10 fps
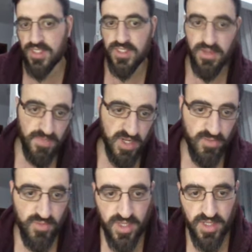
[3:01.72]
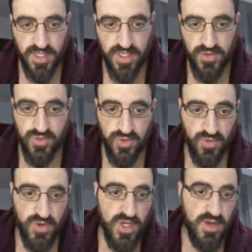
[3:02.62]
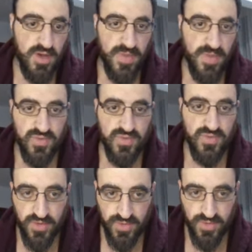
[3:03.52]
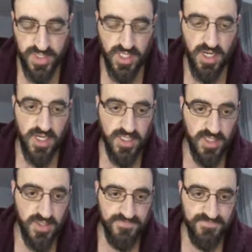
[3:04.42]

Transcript: that is the minimum and here your password to the site